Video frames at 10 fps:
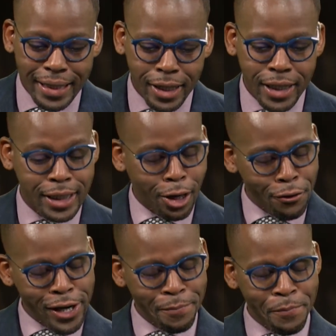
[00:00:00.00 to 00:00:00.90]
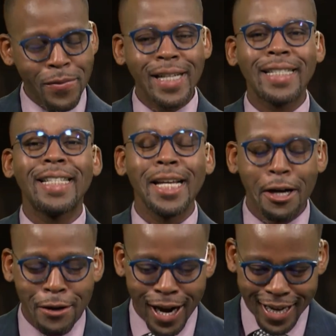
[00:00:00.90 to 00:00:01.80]

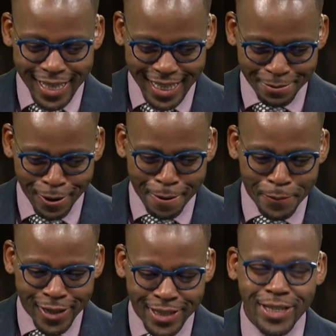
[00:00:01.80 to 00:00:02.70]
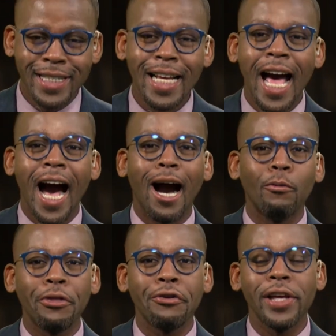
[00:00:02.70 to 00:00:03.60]
Seeharack. My apologies.
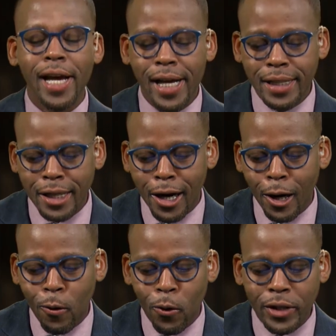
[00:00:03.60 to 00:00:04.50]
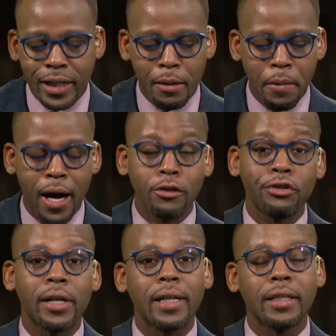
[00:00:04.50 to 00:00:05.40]
With 3 years called to the bar in
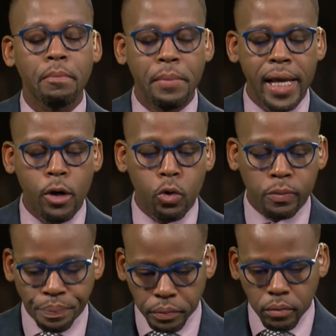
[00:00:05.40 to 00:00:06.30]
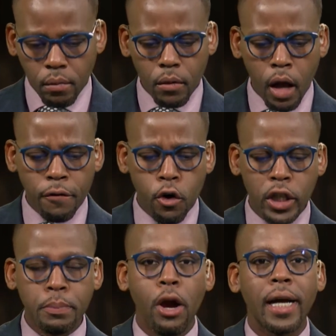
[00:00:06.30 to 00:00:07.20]
Trinidad and Tobago. Of
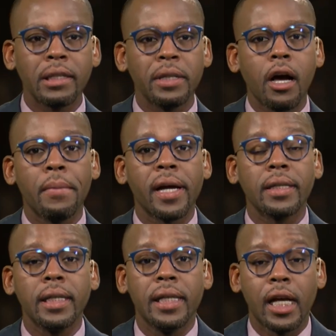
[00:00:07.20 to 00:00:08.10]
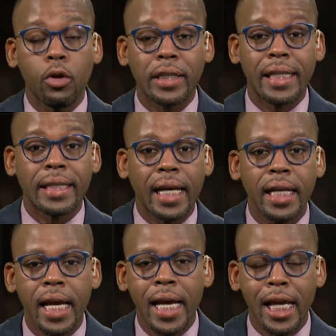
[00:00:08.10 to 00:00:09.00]
course, prior to becoming attorney at law, as I said,
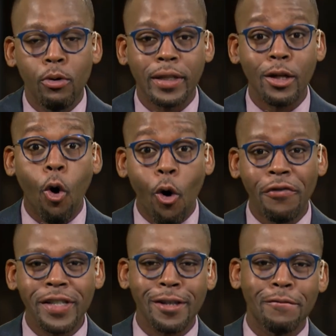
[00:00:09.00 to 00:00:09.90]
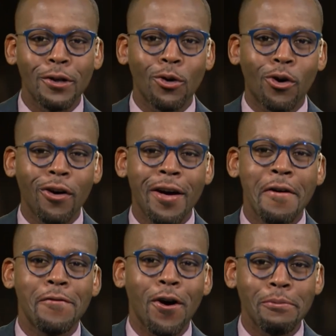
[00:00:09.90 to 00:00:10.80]
he was an officer of the law
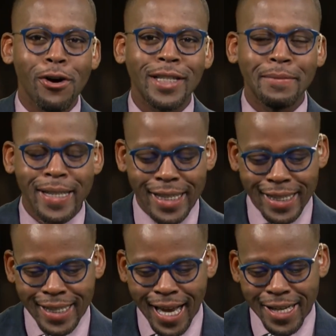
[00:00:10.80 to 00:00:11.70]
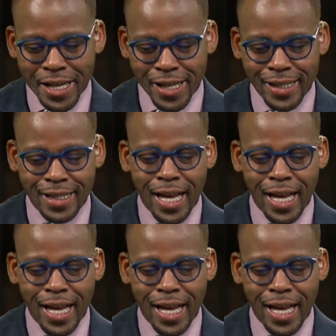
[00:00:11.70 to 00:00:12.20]
for approximately 10 years.